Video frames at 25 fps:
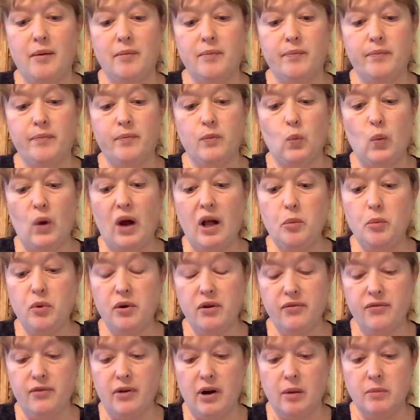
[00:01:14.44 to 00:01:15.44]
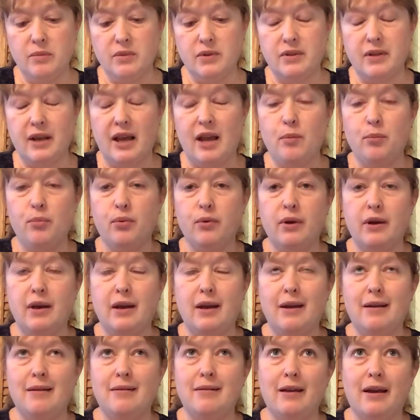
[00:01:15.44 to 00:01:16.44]
Wild Boar Farms, they
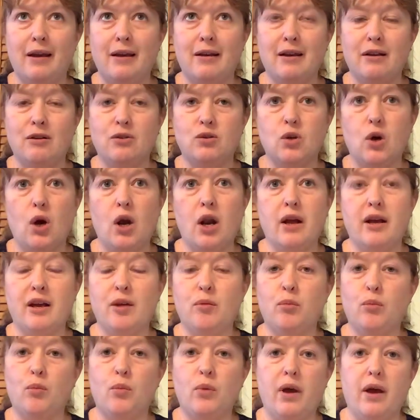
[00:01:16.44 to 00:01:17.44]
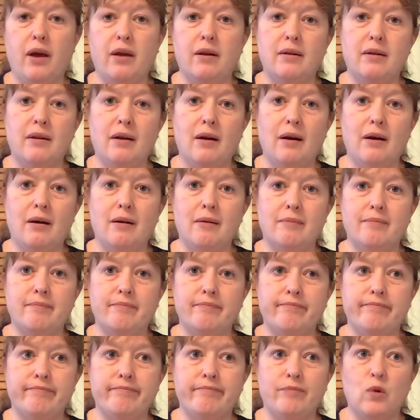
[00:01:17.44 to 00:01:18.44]
breed like exotic and
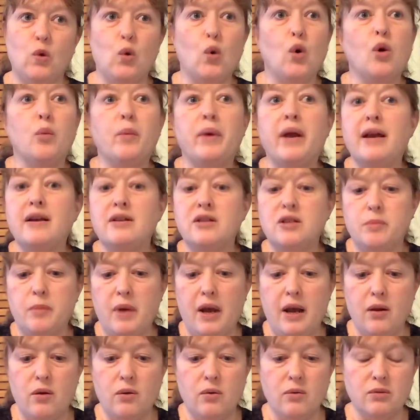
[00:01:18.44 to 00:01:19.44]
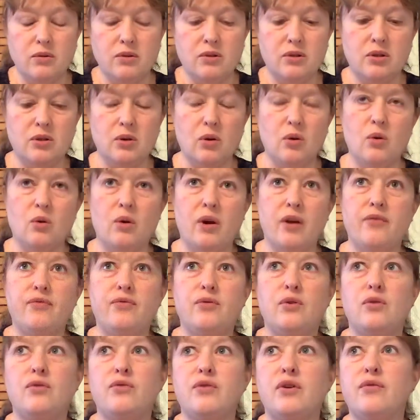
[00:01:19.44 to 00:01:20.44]
gourmet tomatoes. So if
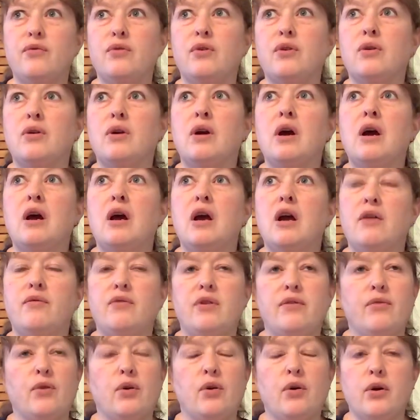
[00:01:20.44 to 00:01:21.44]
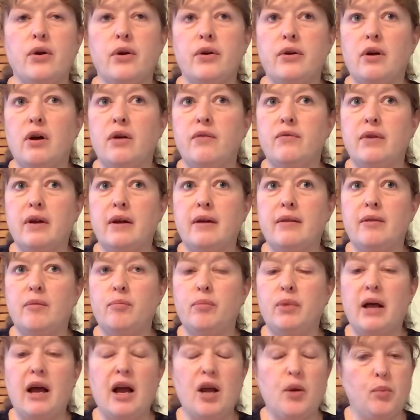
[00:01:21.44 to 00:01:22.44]
you've ever heard of like the
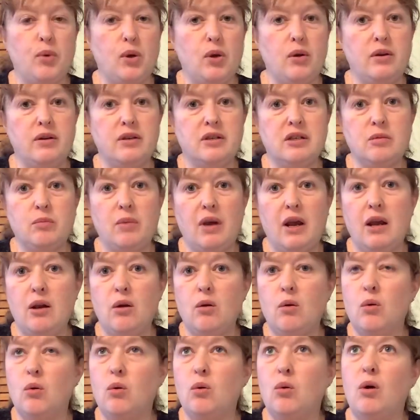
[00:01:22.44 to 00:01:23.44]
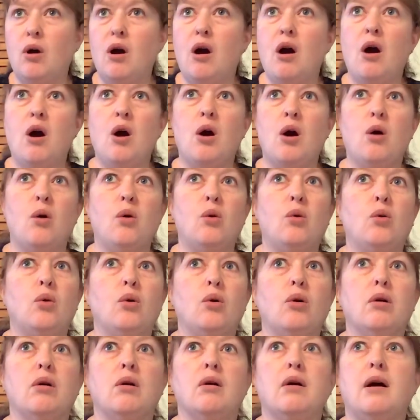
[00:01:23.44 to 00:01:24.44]
Black Beauty tomato,
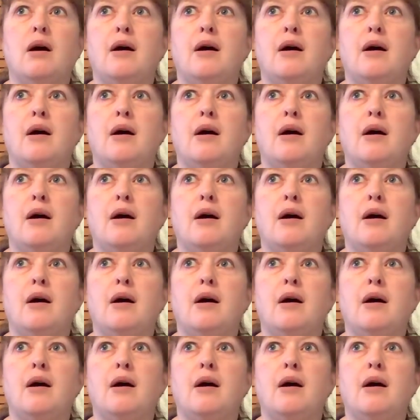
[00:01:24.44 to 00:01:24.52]
or